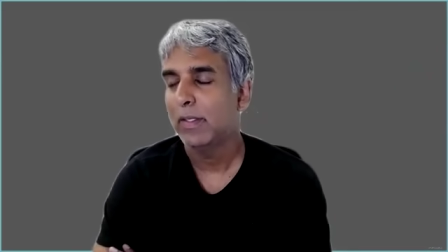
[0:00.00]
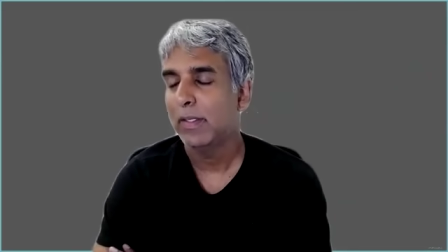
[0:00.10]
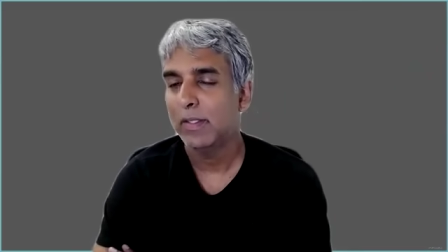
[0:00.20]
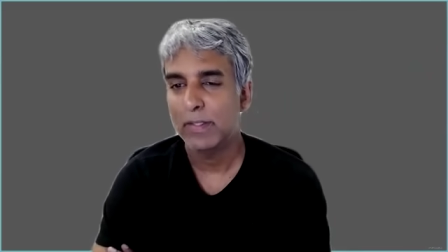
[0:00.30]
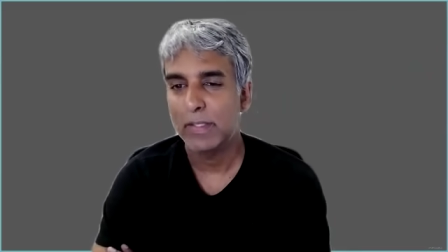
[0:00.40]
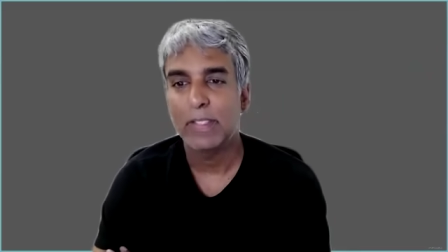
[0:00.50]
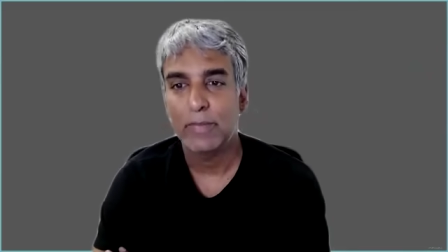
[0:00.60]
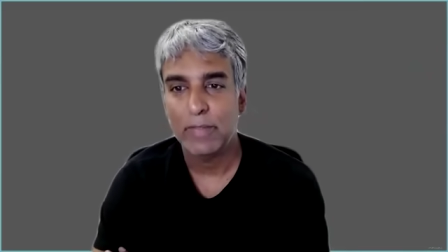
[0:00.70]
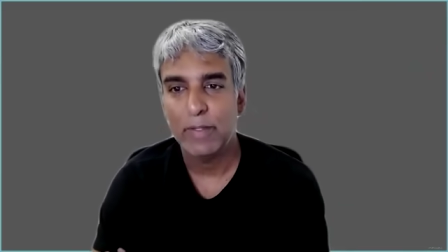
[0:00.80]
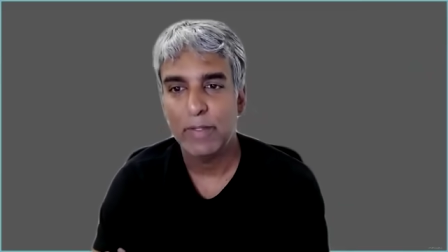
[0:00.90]
in the
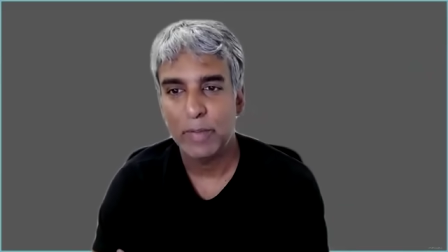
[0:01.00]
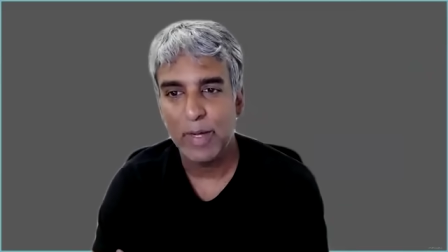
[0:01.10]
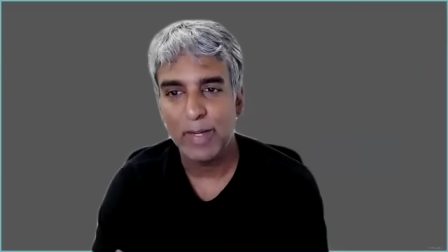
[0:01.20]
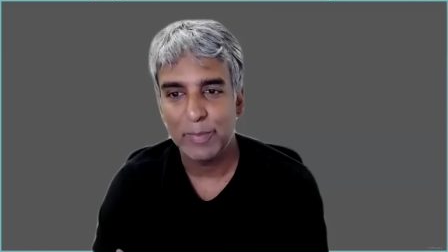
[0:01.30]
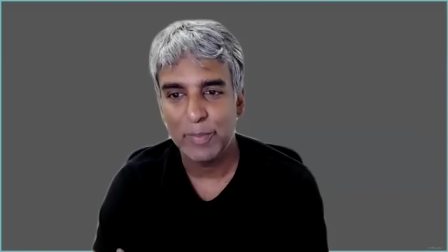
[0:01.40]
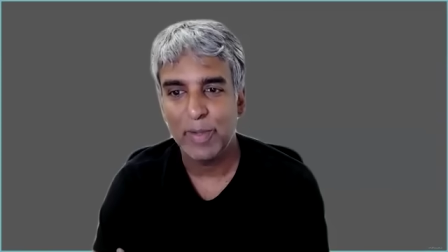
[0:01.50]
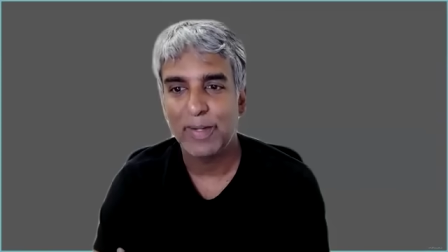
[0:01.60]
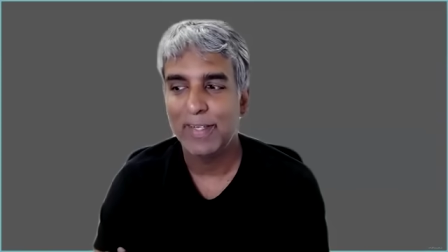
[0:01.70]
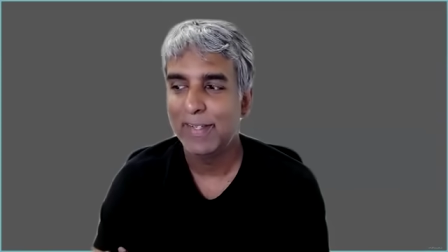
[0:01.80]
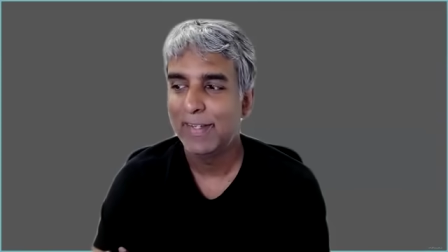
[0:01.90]
sense of the Democratic
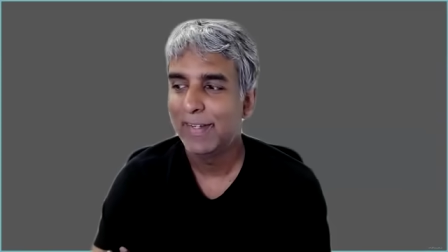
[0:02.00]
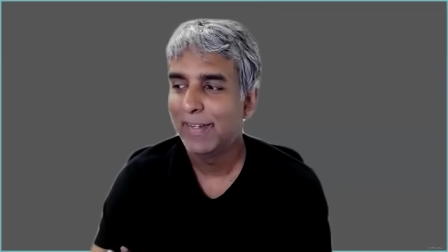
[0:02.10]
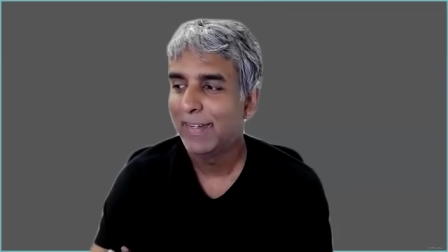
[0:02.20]
Party,